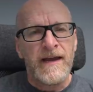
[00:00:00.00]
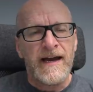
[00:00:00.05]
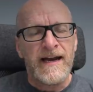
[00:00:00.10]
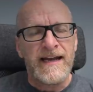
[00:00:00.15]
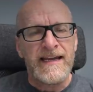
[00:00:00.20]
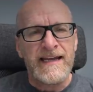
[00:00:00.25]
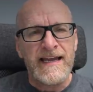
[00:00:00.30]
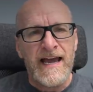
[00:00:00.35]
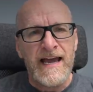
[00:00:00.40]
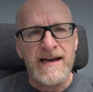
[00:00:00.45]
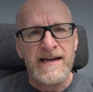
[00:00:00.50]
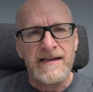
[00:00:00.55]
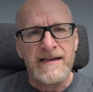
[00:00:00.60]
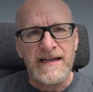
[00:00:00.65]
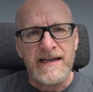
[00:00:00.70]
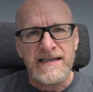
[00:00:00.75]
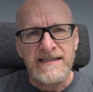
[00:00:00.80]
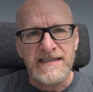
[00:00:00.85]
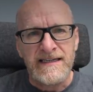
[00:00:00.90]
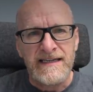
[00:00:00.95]
And again,
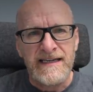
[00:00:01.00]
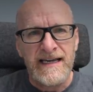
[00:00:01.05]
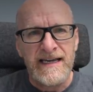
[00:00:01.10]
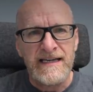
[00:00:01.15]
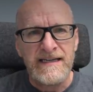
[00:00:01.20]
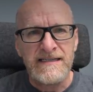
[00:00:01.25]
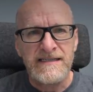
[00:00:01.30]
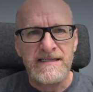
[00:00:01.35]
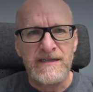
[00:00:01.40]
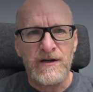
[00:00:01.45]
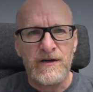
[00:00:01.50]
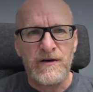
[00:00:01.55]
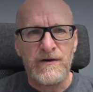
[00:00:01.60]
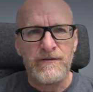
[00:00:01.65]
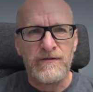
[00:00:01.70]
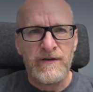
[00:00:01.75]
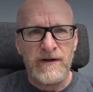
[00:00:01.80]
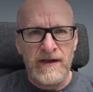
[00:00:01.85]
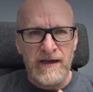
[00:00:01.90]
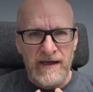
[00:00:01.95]
it's a case
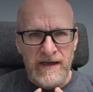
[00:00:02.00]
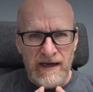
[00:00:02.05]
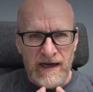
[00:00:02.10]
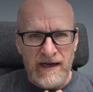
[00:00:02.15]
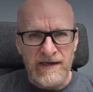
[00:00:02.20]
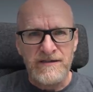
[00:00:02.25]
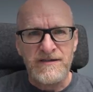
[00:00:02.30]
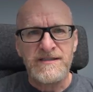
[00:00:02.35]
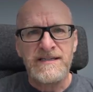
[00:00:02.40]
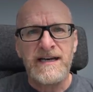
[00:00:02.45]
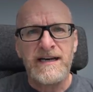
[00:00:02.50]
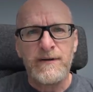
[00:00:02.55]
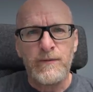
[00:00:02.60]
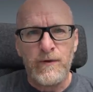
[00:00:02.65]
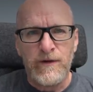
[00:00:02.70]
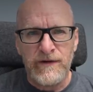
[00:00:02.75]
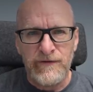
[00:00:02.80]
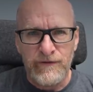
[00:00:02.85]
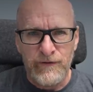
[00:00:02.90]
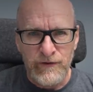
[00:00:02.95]
of understanding
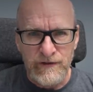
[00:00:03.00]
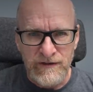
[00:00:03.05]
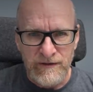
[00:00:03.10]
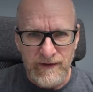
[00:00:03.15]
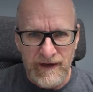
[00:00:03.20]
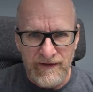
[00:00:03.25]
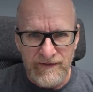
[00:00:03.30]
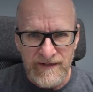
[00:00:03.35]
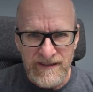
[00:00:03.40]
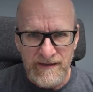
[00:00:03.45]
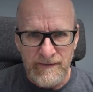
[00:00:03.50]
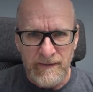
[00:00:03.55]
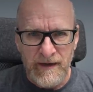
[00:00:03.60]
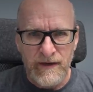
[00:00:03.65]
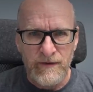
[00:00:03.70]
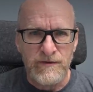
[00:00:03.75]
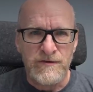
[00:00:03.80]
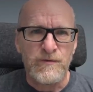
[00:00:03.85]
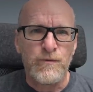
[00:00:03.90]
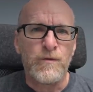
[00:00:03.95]
what the photograph is
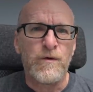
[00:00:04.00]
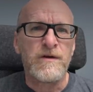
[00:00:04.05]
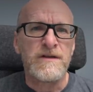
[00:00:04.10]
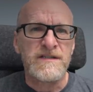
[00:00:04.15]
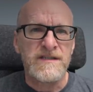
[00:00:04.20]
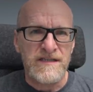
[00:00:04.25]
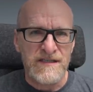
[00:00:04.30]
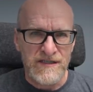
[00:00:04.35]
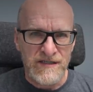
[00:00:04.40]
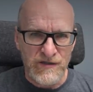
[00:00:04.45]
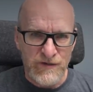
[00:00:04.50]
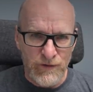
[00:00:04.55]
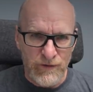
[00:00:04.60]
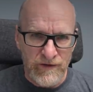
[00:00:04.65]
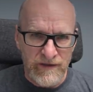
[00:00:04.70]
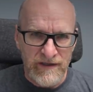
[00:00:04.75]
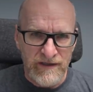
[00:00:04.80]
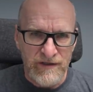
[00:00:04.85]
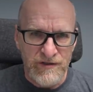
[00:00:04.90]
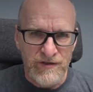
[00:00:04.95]
about. What is the
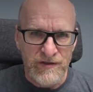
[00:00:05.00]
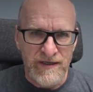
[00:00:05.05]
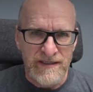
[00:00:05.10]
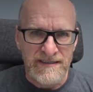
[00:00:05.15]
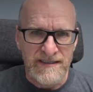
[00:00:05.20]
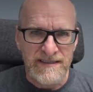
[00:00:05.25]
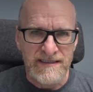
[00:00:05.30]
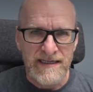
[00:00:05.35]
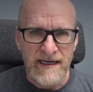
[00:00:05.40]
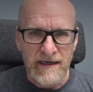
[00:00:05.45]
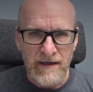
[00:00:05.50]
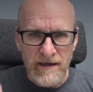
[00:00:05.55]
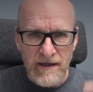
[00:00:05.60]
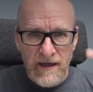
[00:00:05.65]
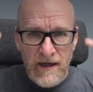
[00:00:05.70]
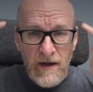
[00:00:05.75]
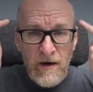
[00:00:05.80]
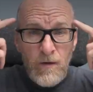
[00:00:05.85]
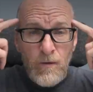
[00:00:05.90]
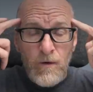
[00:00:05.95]
story you're trying to tell?
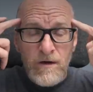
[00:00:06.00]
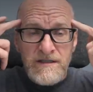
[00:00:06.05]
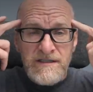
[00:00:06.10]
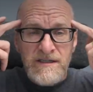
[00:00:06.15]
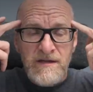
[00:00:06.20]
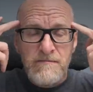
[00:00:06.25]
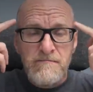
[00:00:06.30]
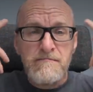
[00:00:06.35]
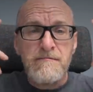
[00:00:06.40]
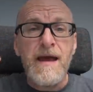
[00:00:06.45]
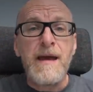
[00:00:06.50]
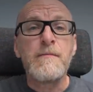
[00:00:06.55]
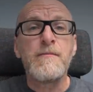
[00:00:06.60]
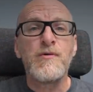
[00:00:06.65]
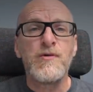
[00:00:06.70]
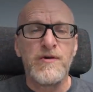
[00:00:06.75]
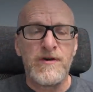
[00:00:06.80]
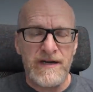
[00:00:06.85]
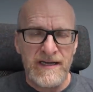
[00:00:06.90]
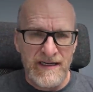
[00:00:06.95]
What's the
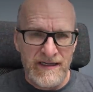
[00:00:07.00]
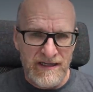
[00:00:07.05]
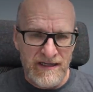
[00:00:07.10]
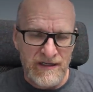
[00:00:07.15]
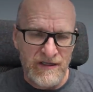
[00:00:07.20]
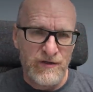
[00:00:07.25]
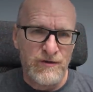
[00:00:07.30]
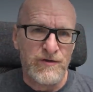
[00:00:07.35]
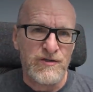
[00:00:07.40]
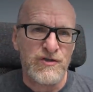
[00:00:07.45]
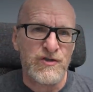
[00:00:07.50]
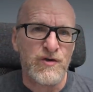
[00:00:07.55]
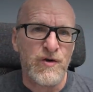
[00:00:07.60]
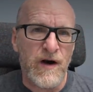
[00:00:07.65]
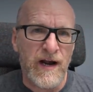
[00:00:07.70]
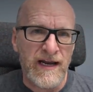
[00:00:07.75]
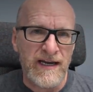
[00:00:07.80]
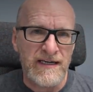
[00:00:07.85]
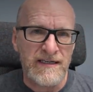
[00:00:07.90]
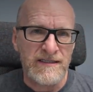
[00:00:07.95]
memory that you're
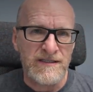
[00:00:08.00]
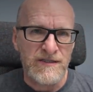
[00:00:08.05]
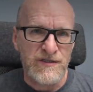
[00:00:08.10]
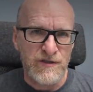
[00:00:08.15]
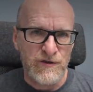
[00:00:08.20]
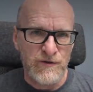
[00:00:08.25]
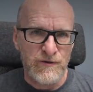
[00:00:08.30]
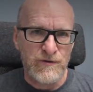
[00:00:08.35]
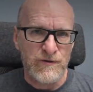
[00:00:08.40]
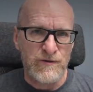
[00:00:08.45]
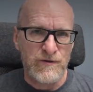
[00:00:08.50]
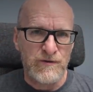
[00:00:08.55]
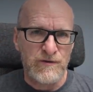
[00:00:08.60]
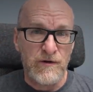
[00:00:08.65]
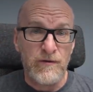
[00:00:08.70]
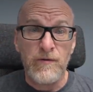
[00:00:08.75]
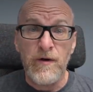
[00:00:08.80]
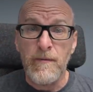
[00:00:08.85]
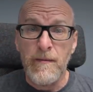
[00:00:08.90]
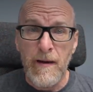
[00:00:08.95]
trying to
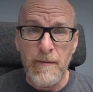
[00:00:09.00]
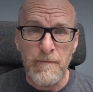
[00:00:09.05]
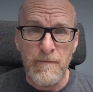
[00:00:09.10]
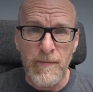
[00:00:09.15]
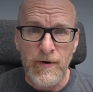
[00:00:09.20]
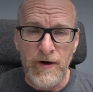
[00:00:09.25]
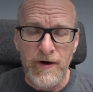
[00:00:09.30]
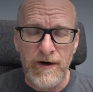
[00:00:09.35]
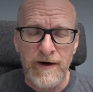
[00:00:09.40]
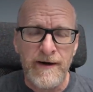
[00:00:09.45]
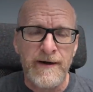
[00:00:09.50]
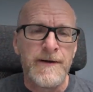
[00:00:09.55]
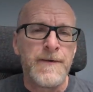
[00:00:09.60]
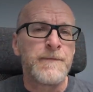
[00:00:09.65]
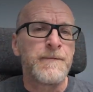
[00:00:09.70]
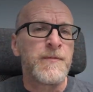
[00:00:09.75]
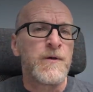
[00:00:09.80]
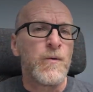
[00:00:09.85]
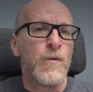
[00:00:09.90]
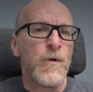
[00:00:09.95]
remember?
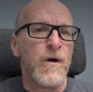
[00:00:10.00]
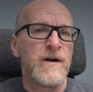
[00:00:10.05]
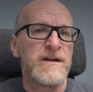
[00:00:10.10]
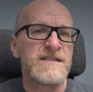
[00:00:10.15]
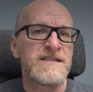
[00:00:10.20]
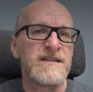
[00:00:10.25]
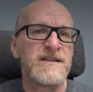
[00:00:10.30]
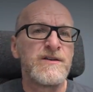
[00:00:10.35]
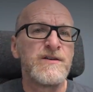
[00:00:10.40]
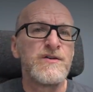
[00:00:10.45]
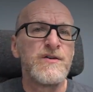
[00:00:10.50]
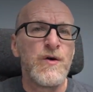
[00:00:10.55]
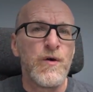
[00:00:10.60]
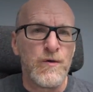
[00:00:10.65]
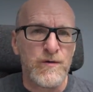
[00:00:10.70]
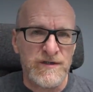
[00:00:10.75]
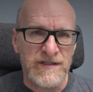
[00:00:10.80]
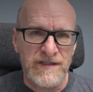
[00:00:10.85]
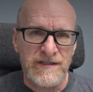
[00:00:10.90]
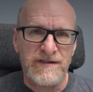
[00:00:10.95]
What is the
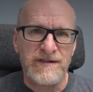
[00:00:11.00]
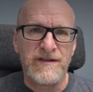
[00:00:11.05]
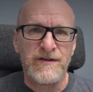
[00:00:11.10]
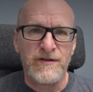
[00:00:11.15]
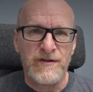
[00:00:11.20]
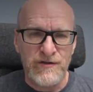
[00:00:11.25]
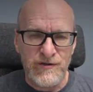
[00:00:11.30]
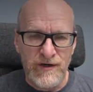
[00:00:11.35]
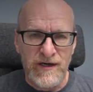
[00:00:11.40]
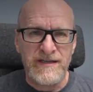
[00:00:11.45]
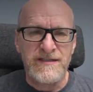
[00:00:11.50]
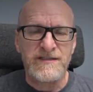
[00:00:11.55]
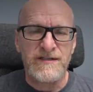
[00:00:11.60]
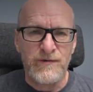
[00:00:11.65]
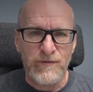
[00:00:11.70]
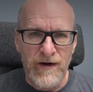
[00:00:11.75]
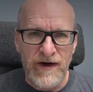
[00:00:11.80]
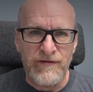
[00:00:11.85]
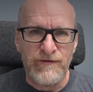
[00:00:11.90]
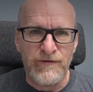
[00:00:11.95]
note that you're trying to
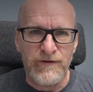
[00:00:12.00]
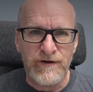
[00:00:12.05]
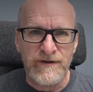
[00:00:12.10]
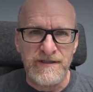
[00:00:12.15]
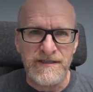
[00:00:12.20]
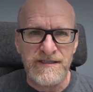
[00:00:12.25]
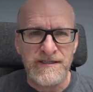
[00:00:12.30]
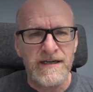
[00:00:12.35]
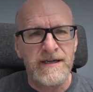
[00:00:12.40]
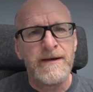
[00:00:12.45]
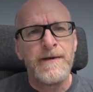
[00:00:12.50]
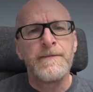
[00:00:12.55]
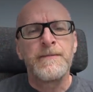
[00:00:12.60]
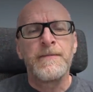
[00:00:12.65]
reference?